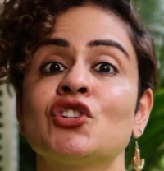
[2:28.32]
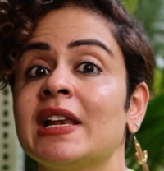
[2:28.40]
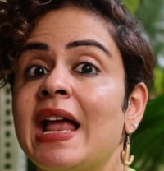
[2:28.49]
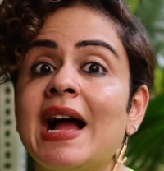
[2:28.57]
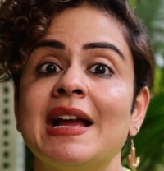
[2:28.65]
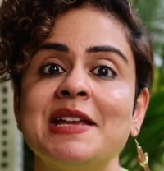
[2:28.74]

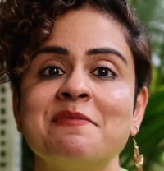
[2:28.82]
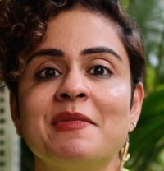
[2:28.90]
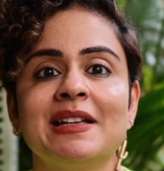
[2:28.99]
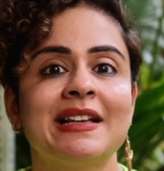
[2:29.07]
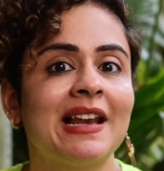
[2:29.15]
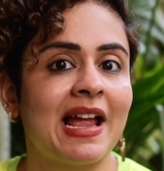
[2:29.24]
climb
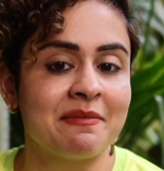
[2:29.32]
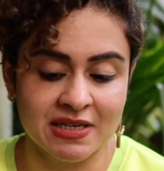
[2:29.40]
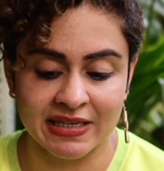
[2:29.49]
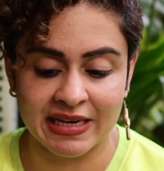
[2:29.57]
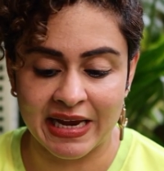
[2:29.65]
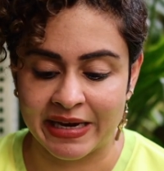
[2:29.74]
and climb and
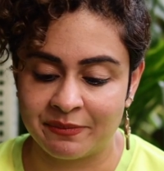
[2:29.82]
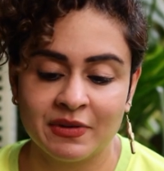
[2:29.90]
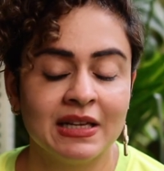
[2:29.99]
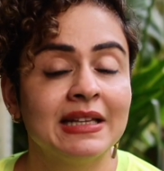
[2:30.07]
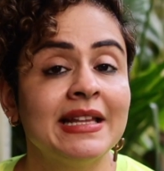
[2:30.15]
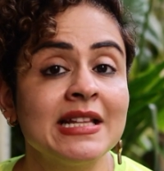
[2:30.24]
climb.
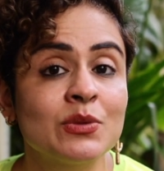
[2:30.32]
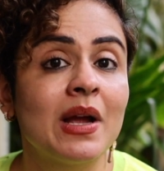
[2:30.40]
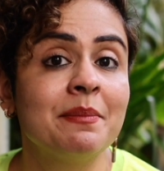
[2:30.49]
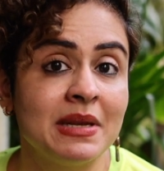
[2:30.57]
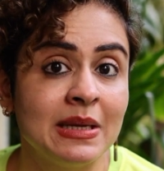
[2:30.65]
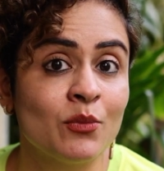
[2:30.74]
That's why
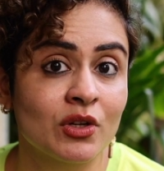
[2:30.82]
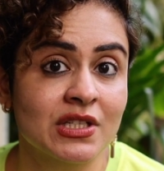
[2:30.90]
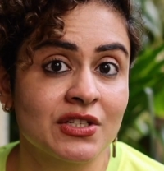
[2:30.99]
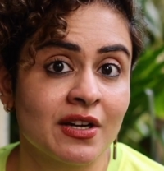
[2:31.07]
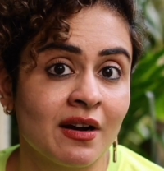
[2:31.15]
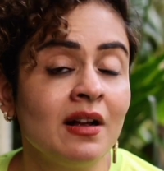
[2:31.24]
Mini
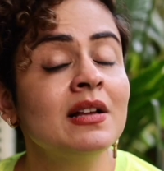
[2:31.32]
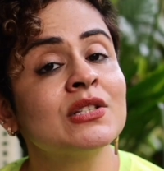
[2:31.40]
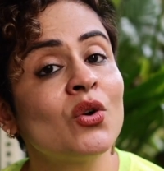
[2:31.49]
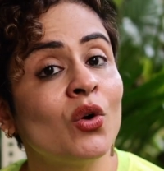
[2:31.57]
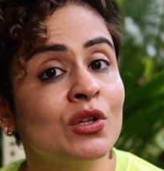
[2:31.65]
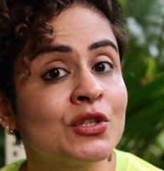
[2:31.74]
Monstera is
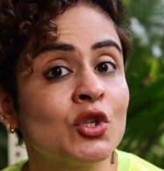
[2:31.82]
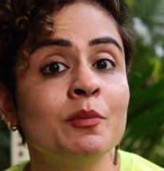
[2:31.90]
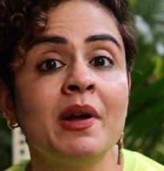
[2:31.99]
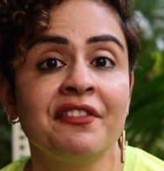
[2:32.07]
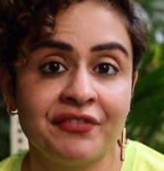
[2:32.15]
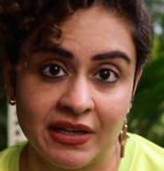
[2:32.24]
also
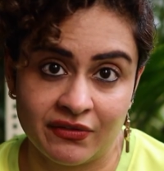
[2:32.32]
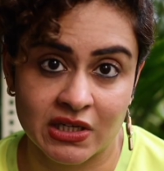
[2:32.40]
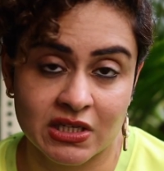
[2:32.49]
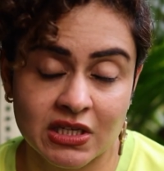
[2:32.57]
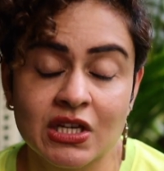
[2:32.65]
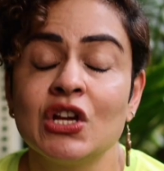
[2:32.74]
my
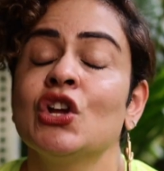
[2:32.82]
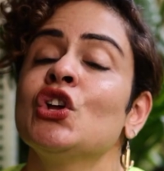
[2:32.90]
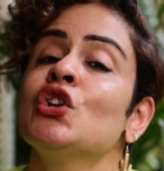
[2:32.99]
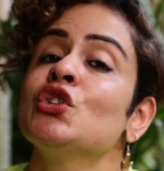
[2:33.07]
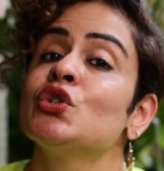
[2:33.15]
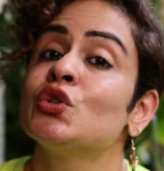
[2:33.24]
favorite.
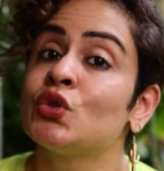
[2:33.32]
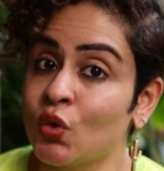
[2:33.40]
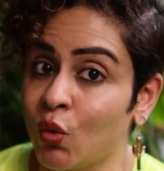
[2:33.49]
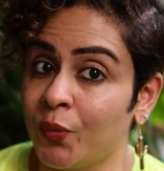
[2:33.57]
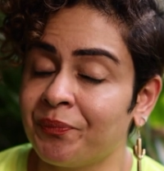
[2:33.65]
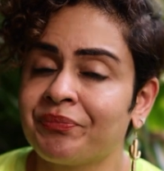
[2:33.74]

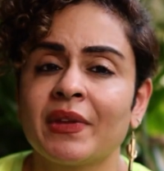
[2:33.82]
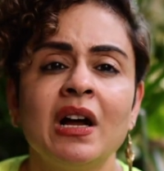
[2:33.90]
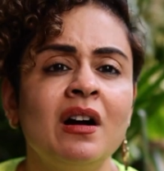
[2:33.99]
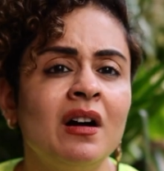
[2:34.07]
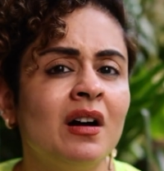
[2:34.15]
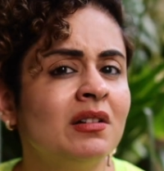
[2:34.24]
So
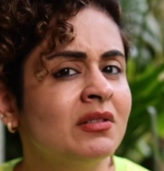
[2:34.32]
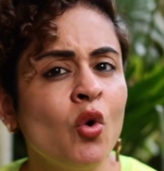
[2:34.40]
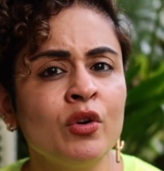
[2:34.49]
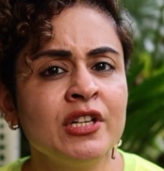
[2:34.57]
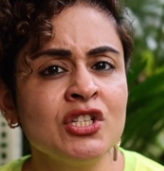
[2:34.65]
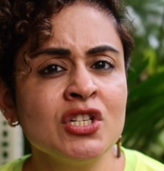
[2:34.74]
the
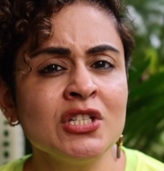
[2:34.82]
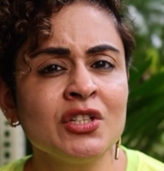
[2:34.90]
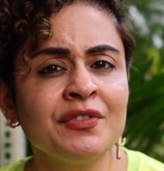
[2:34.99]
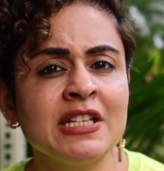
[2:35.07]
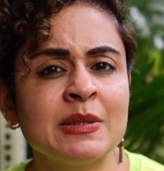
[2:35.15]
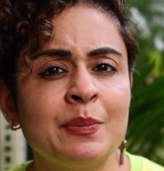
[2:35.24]
origins of
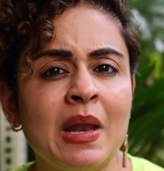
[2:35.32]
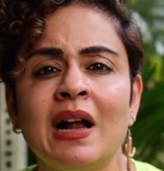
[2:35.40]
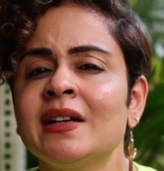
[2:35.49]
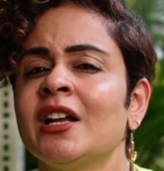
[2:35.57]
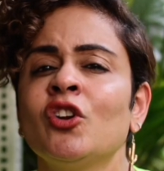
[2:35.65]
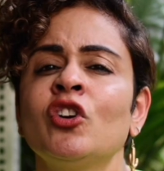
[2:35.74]
this
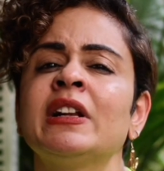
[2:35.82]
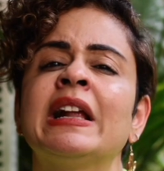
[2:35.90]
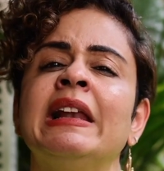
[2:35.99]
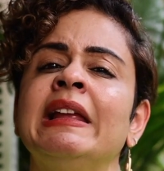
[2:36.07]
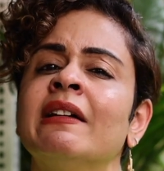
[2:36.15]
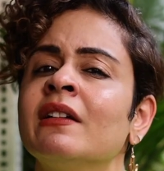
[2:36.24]
plant are not
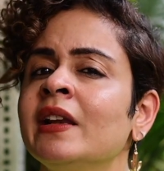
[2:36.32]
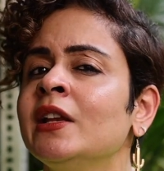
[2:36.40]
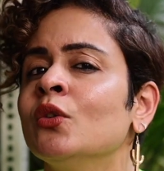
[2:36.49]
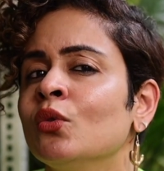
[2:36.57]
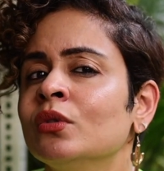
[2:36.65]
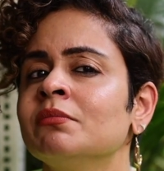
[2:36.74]
clearly
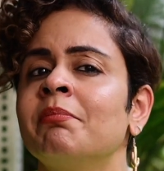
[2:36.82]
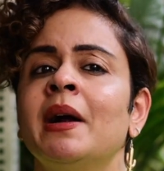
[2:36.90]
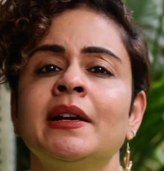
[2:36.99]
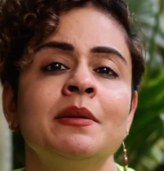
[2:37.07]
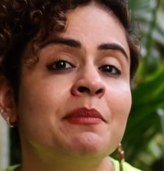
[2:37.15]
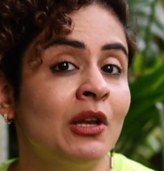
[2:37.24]
known, but
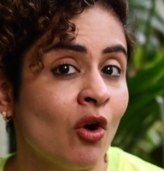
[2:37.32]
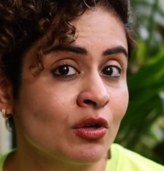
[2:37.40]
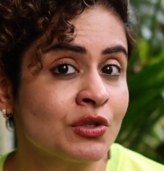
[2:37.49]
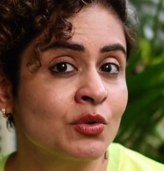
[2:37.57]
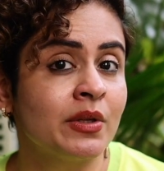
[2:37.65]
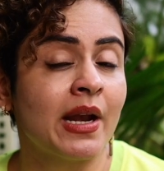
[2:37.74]
it
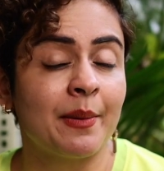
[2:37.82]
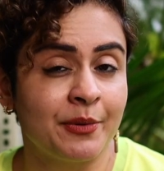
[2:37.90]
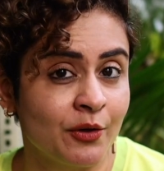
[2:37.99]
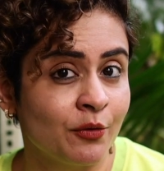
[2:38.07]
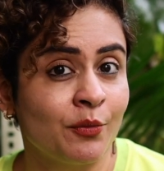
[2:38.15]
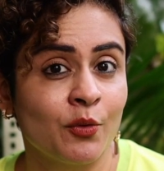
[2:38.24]
belongs to the
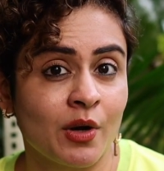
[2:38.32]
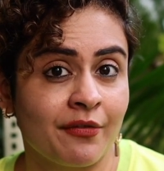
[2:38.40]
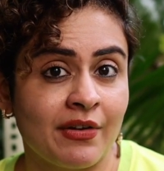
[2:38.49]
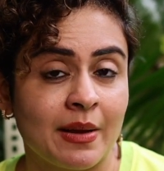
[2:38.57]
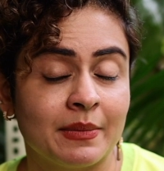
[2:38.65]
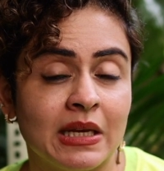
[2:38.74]
Rhaphidophora
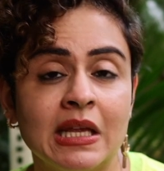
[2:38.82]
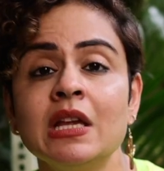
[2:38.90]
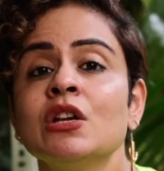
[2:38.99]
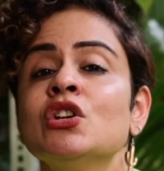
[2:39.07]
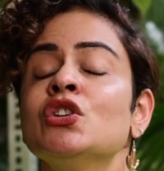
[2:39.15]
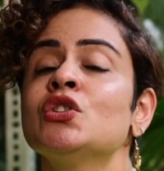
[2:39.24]
family.
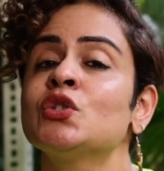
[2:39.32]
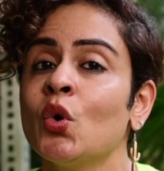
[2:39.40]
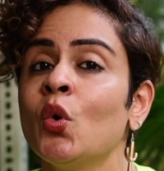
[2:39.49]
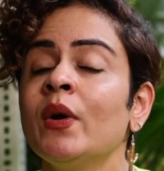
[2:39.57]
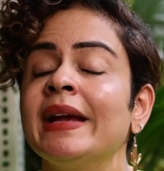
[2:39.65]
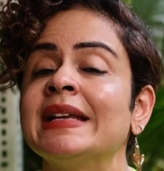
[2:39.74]

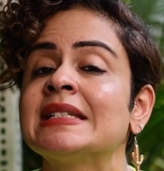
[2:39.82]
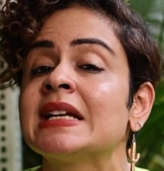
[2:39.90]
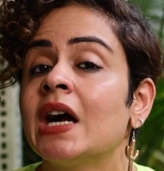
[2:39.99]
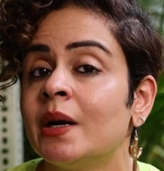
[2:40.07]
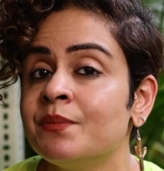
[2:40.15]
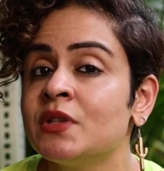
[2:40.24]
So it
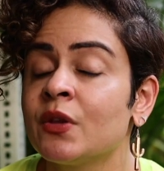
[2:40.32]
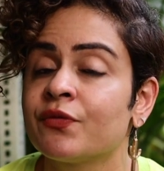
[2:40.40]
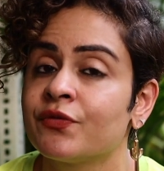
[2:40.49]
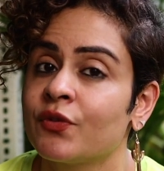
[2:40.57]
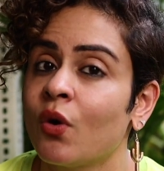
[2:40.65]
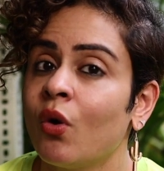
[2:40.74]
comes
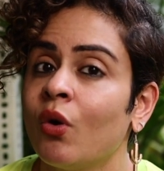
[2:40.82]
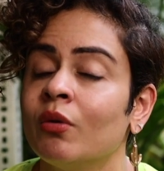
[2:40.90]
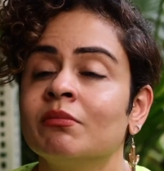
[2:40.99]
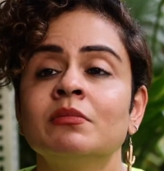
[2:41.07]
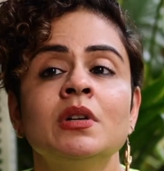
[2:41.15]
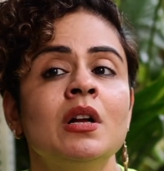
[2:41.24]

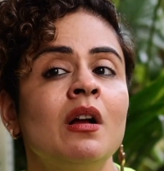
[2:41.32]
from